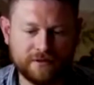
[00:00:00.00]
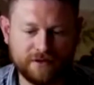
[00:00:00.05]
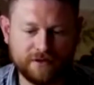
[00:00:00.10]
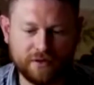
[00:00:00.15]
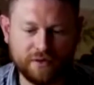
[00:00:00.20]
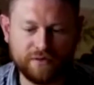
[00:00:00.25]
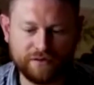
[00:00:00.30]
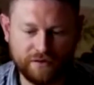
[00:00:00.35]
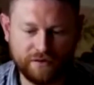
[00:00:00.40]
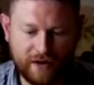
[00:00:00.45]

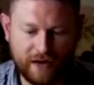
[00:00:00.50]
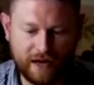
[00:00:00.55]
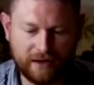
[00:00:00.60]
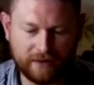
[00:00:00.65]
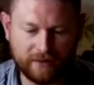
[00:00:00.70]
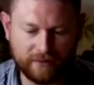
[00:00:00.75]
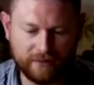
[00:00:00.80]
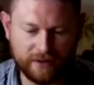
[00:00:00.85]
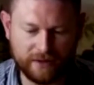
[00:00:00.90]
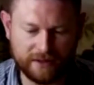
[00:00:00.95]
goof
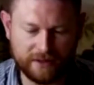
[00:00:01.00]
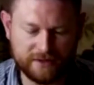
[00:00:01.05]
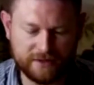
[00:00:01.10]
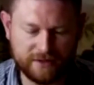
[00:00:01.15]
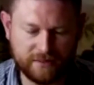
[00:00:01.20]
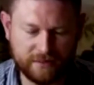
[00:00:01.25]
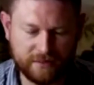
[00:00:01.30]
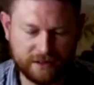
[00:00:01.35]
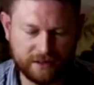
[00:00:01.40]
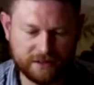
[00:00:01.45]
around with it
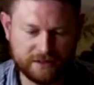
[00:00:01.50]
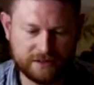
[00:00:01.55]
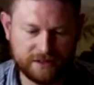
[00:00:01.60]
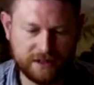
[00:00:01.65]
too much.